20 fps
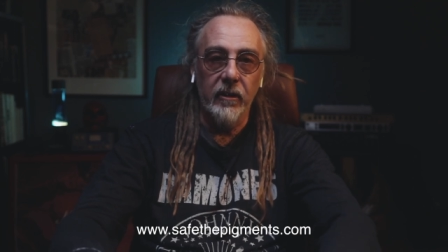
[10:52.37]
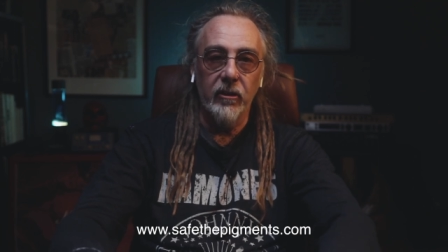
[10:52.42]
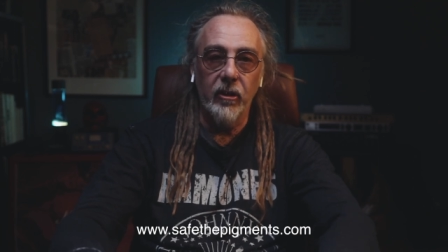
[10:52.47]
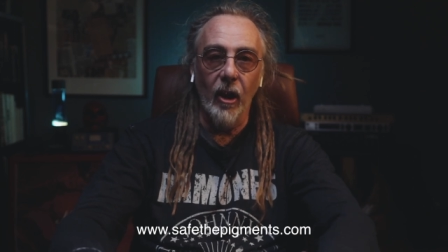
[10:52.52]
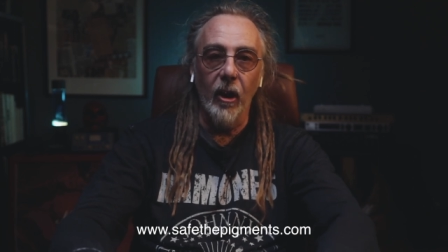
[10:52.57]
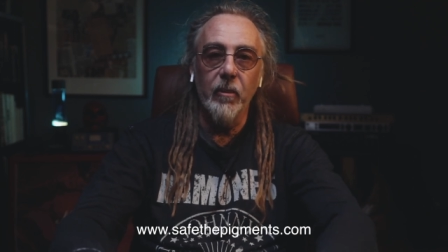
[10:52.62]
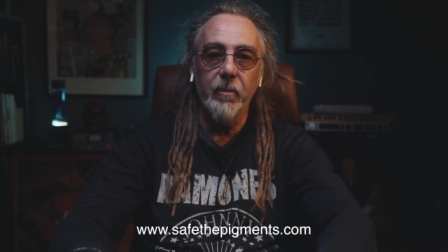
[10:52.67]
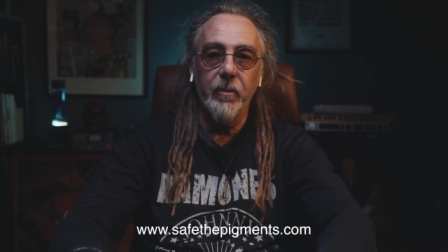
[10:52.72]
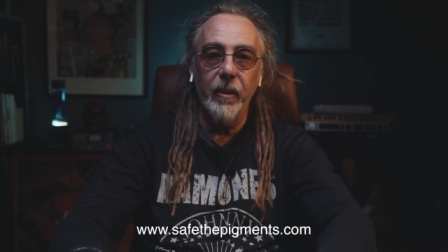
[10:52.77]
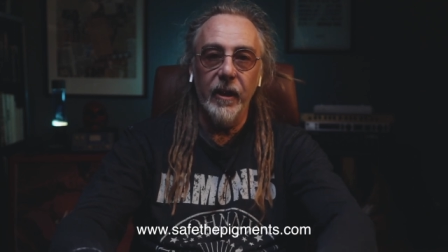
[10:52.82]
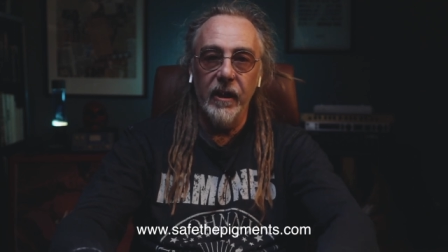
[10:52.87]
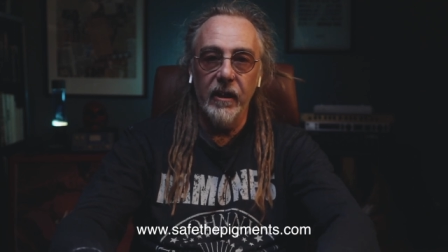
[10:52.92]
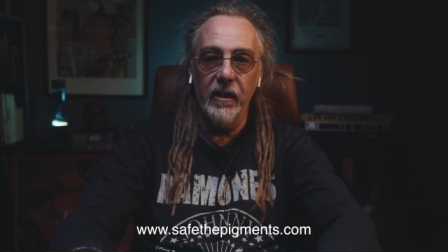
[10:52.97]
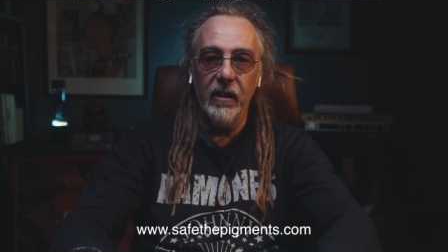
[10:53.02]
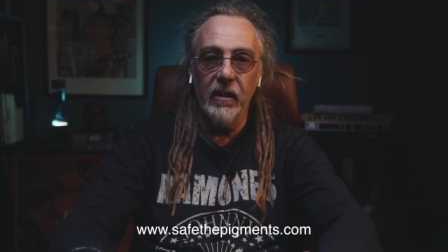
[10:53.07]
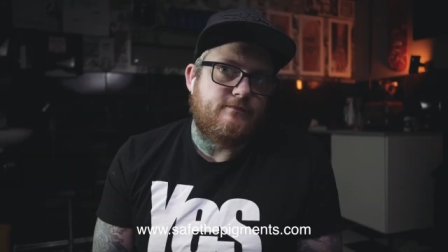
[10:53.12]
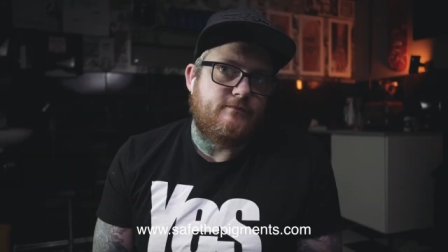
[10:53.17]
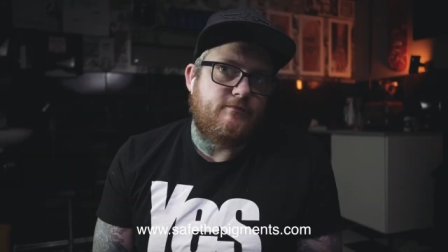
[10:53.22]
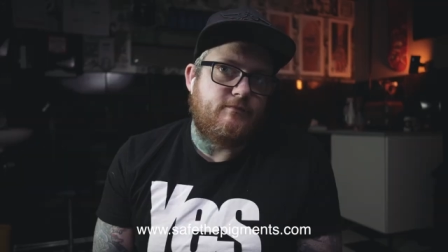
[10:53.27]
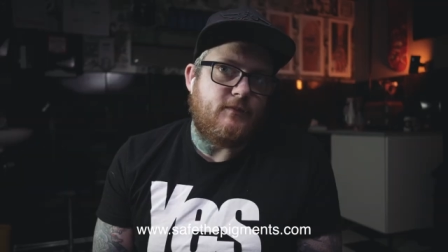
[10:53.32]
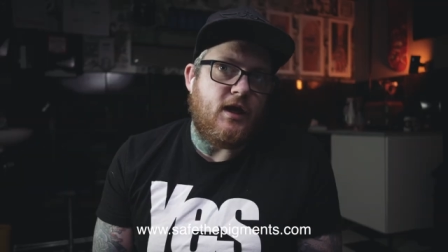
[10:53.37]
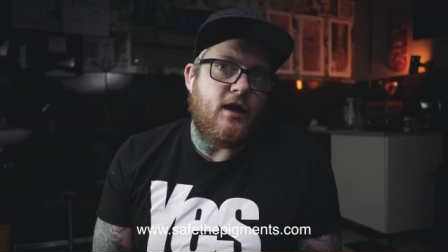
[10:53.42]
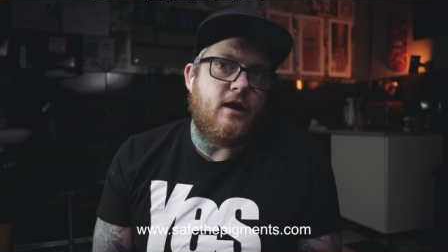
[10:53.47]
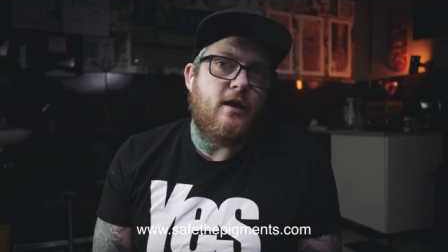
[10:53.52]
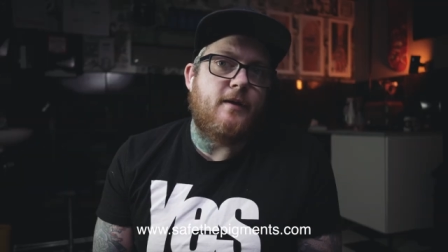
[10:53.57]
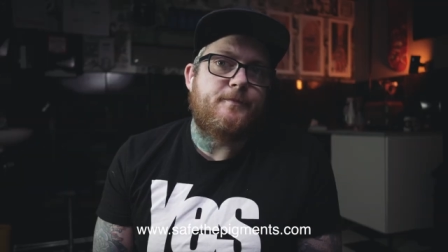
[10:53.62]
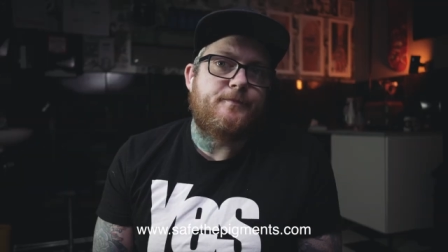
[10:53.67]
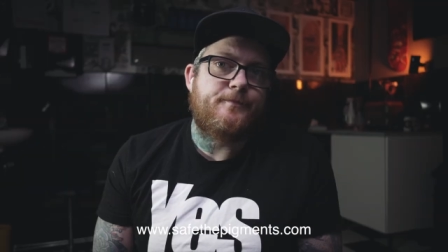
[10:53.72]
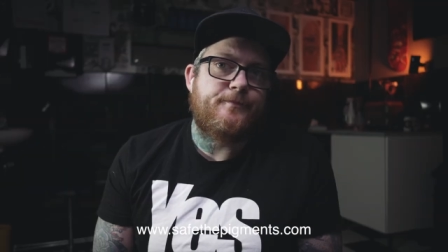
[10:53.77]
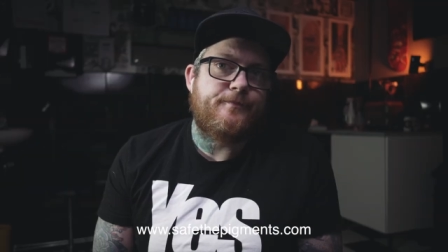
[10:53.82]
Don't believe
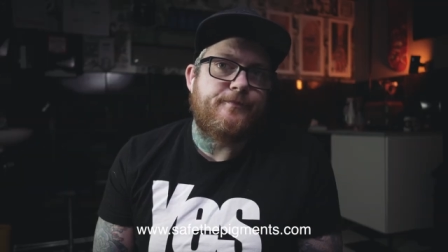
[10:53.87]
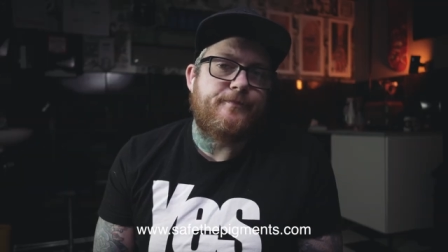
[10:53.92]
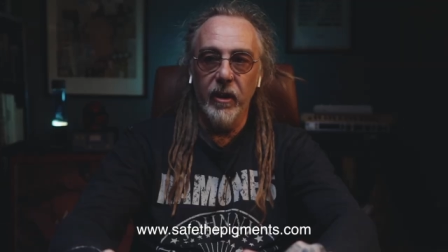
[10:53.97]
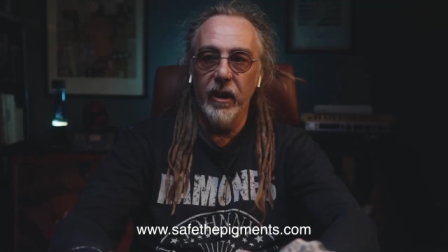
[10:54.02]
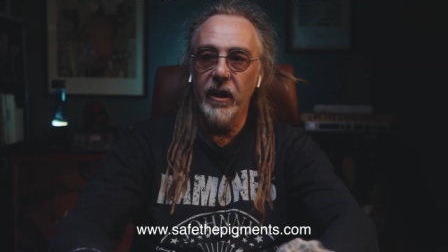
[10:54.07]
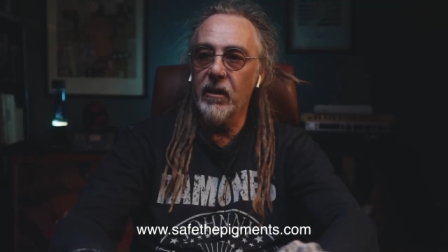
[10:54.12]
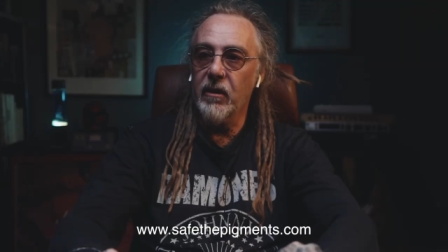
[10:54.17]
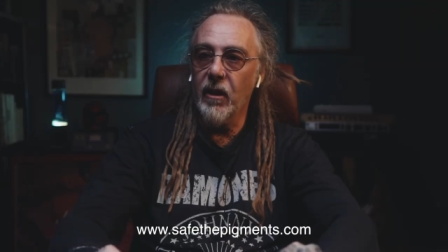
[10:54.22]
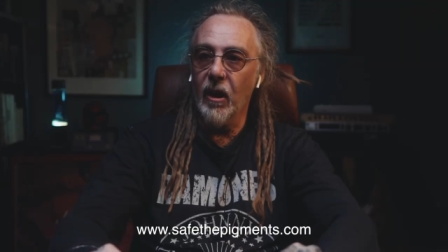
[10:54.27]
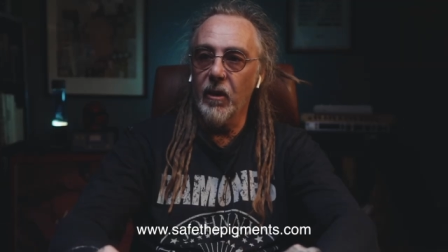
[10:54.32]
everything you read.